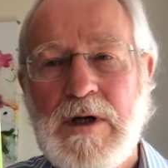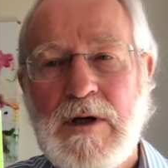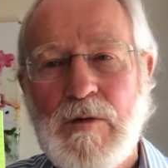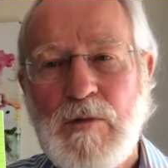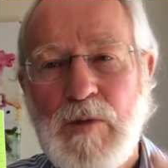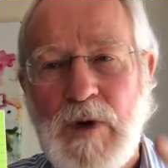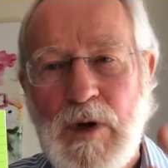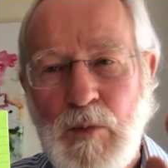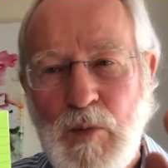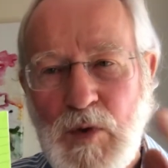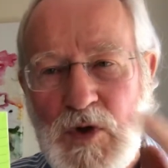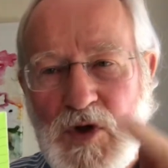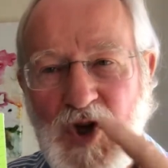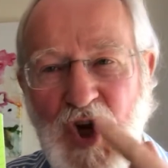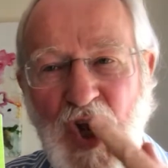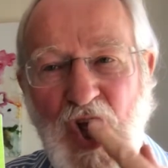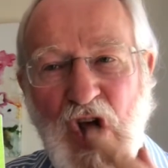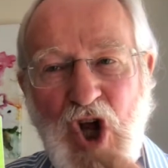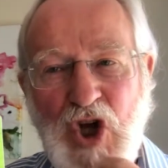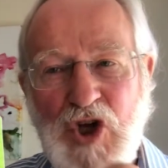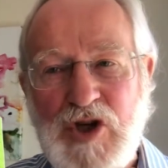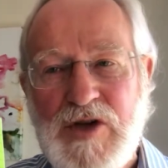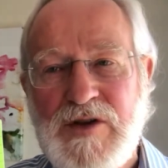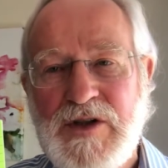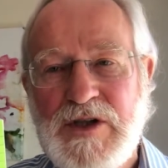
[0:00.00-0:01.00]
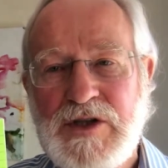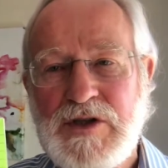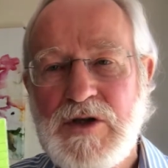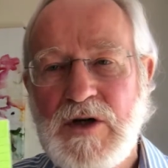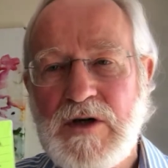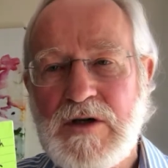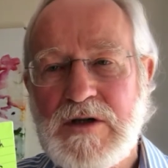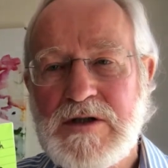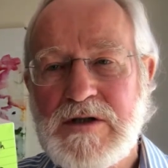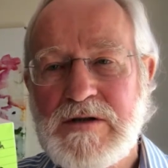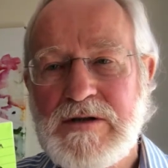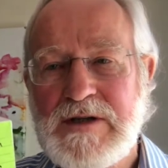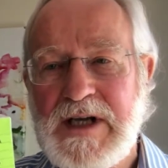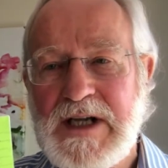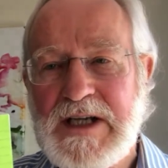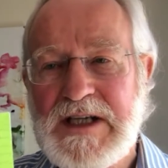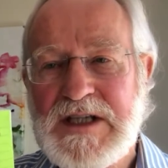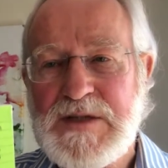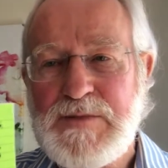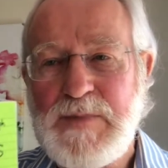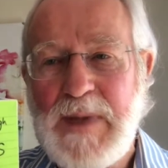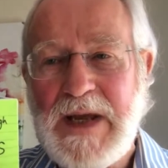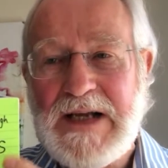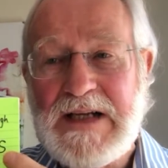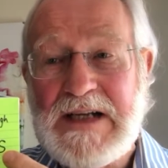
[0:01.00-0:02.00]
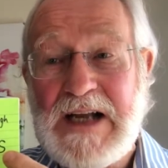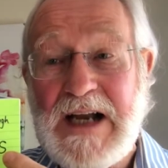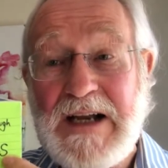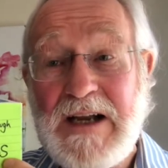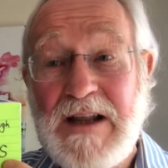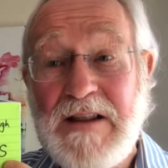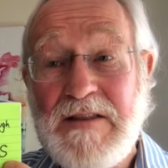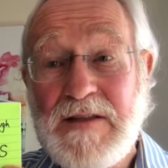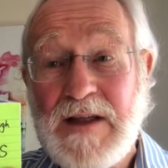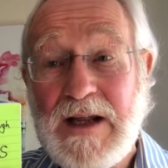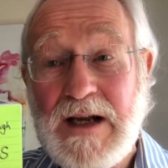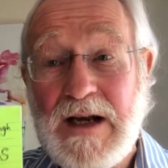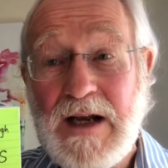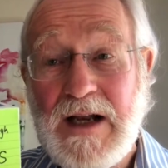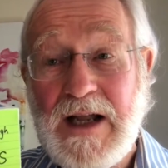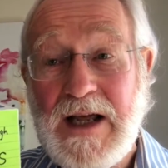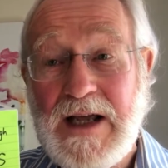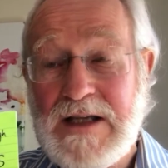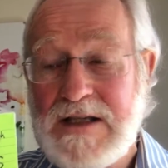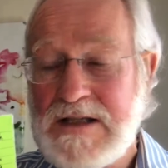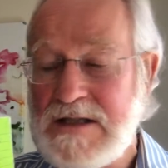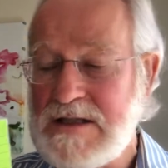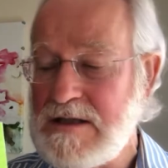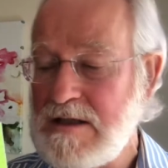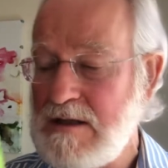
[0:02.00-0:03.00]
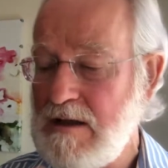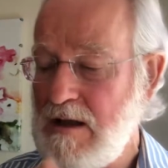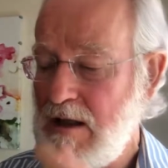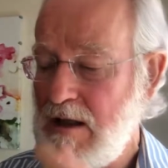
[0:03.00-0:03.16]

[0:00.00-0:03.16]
We wouldn't go to the doctor and expect anything less.